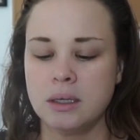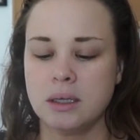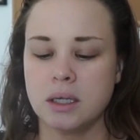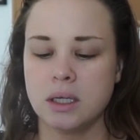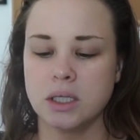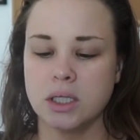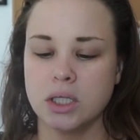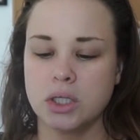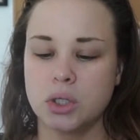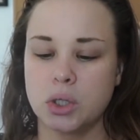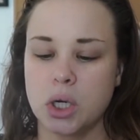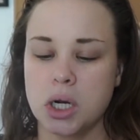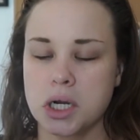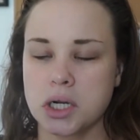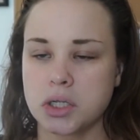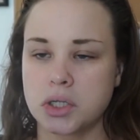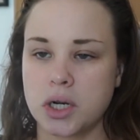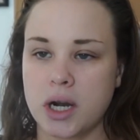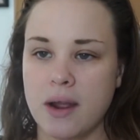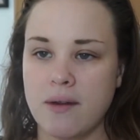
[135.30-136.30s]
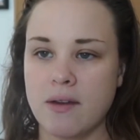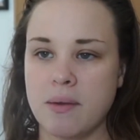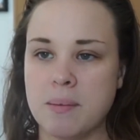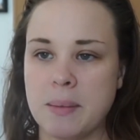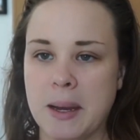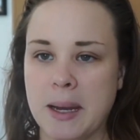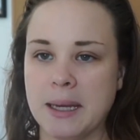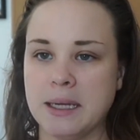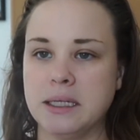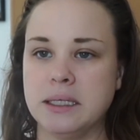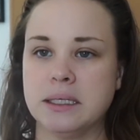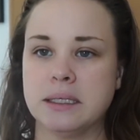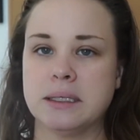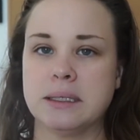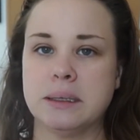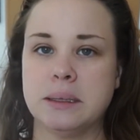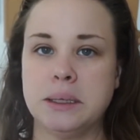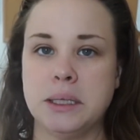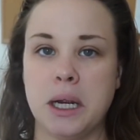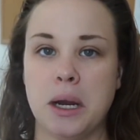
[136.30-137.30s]
There's a truck driving by just
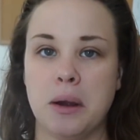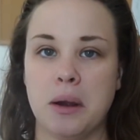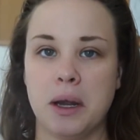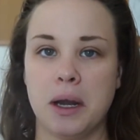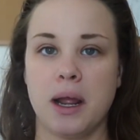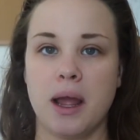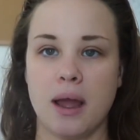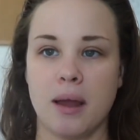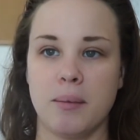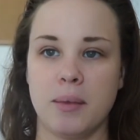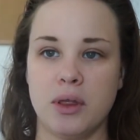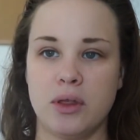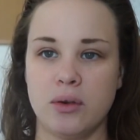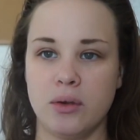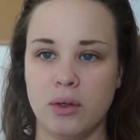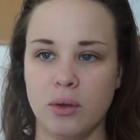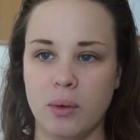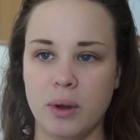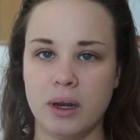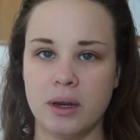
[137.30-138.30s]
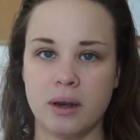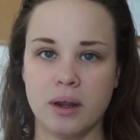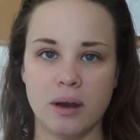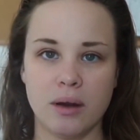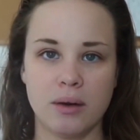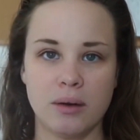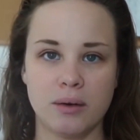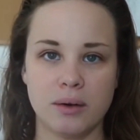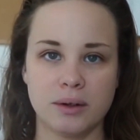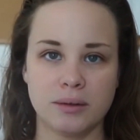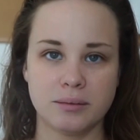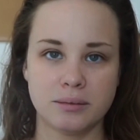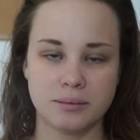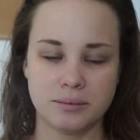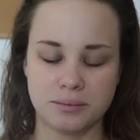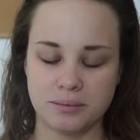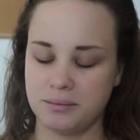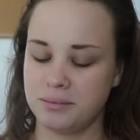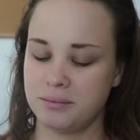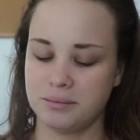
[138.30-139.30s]
staring at me through the window.
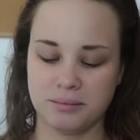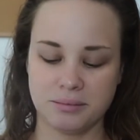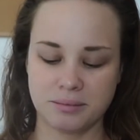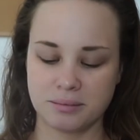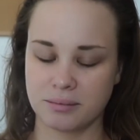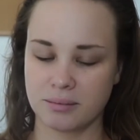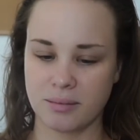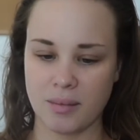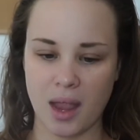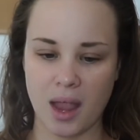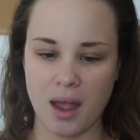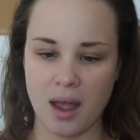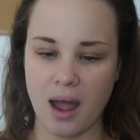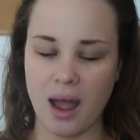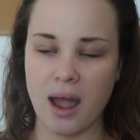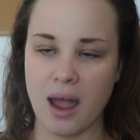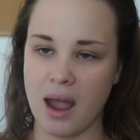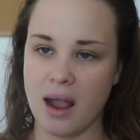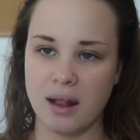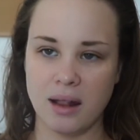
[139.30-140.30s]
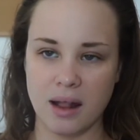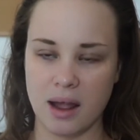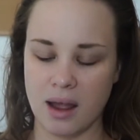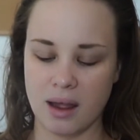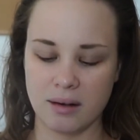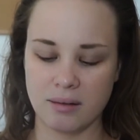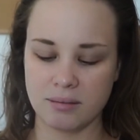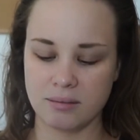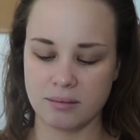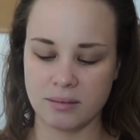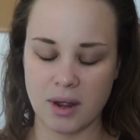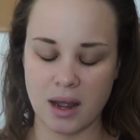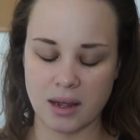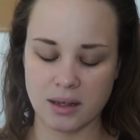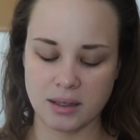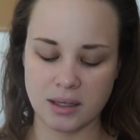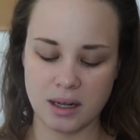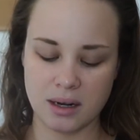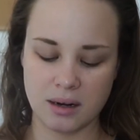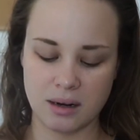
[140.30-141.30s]
I hate that. I
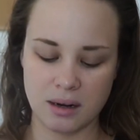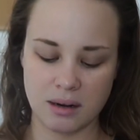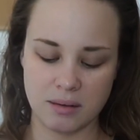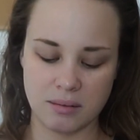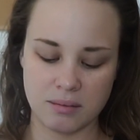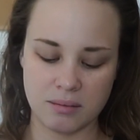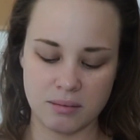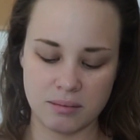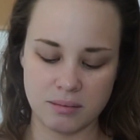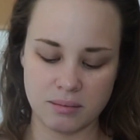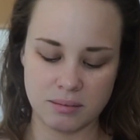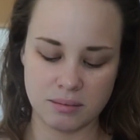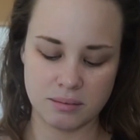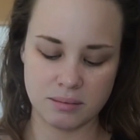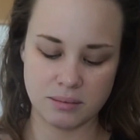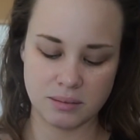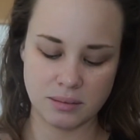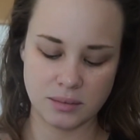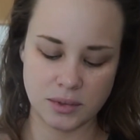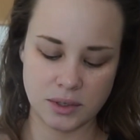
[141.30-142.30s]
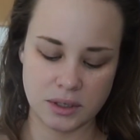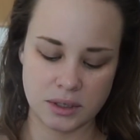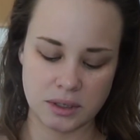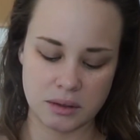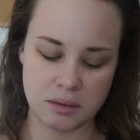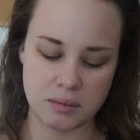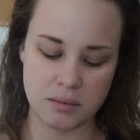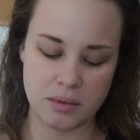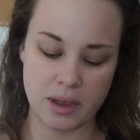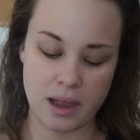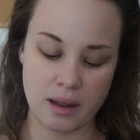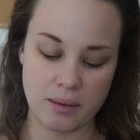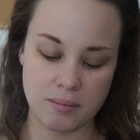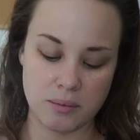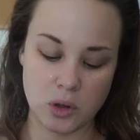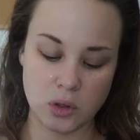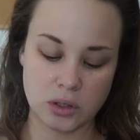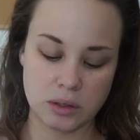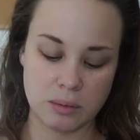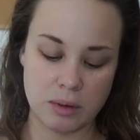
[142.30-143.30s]
said in
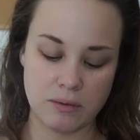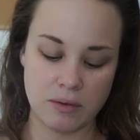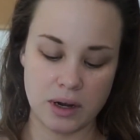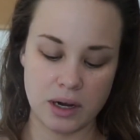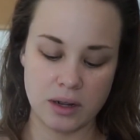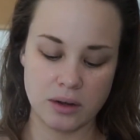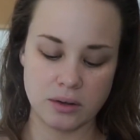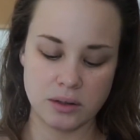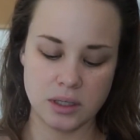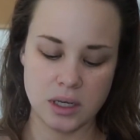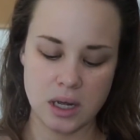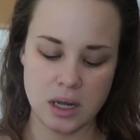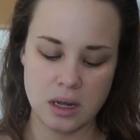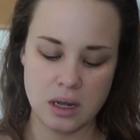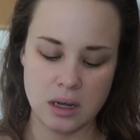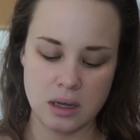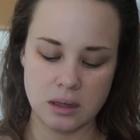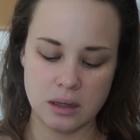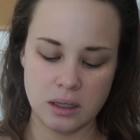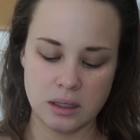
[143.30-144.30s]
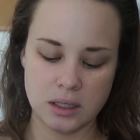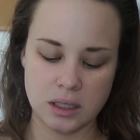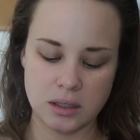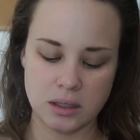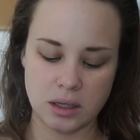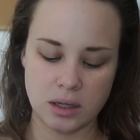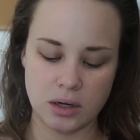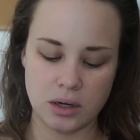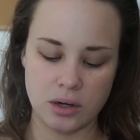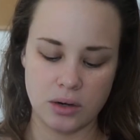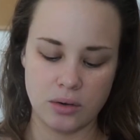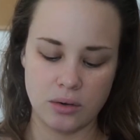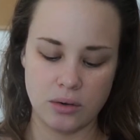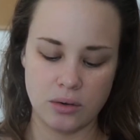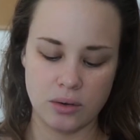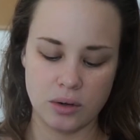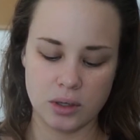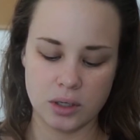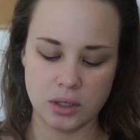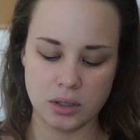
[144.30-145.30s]
most of my videos, this is a
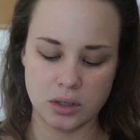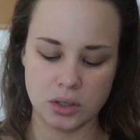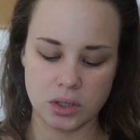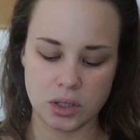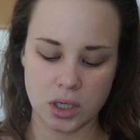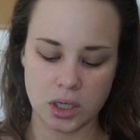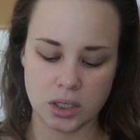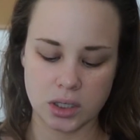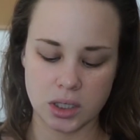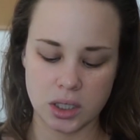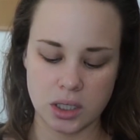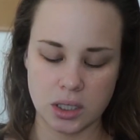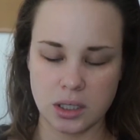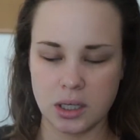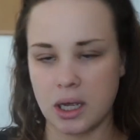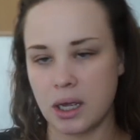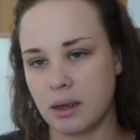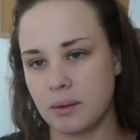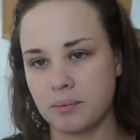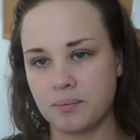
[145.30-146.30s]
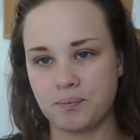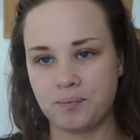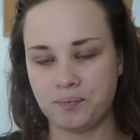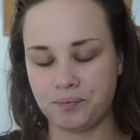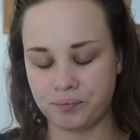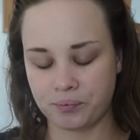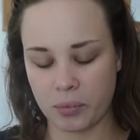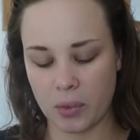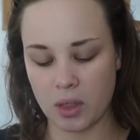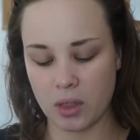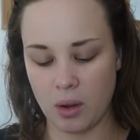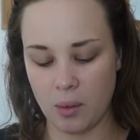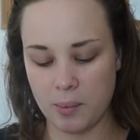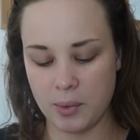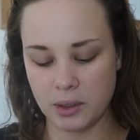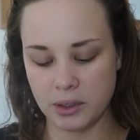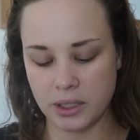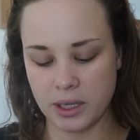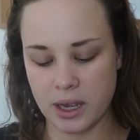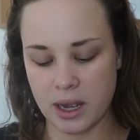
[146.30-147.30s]
new construction, like they're
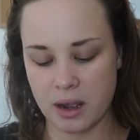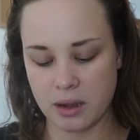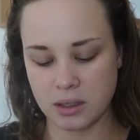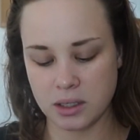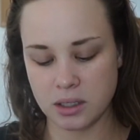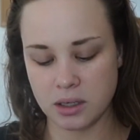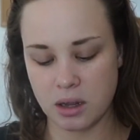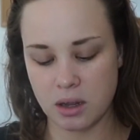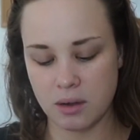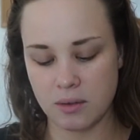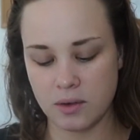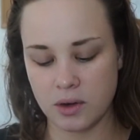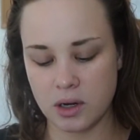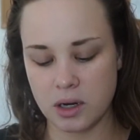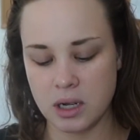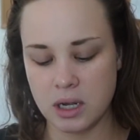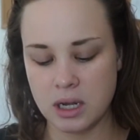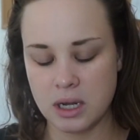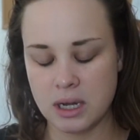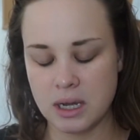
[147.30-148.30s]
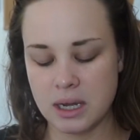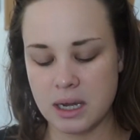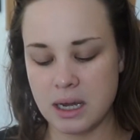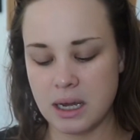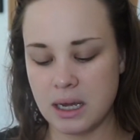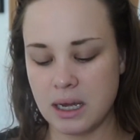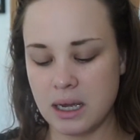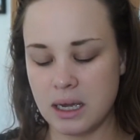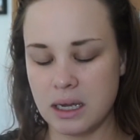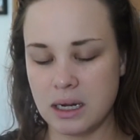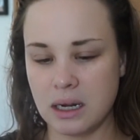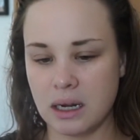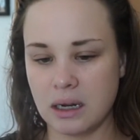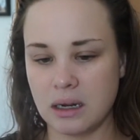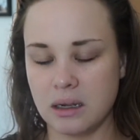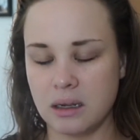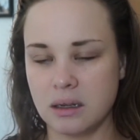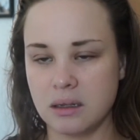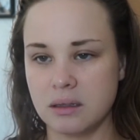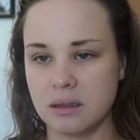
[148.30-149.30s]
building houses all over, and